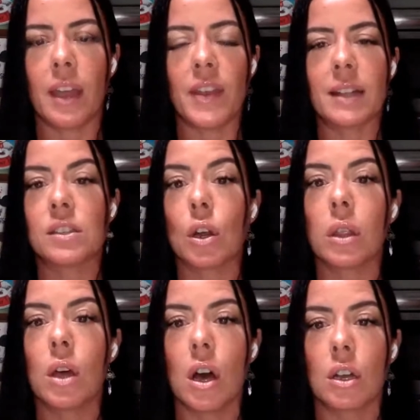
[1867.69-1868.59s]
Okay. That's
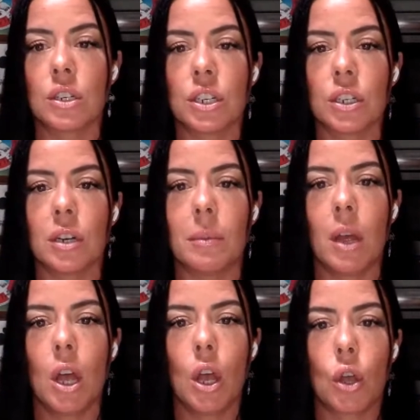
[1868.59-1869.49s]
our long
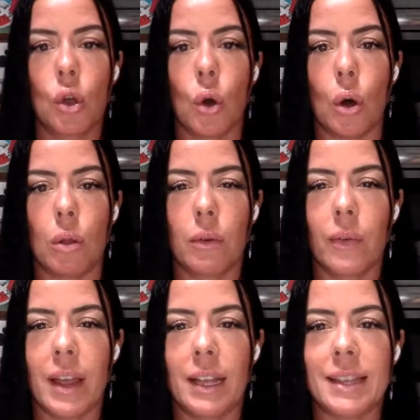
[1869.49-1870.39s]
term goal,
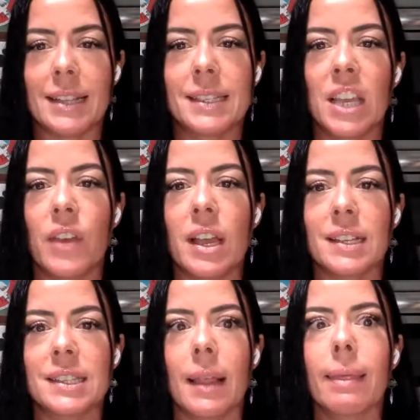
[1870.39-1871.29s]
right? That's
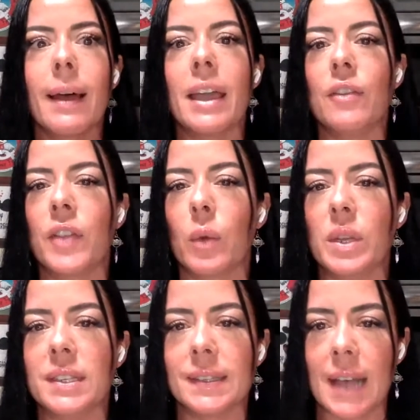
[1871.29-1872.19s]
giving us the life
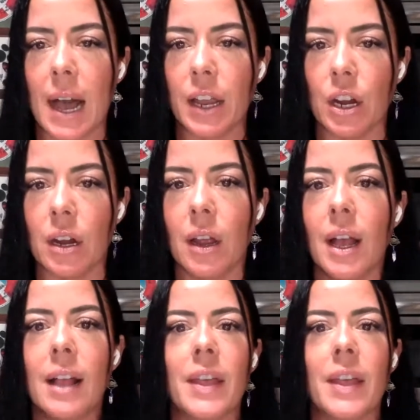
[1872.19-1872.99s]
that we desire.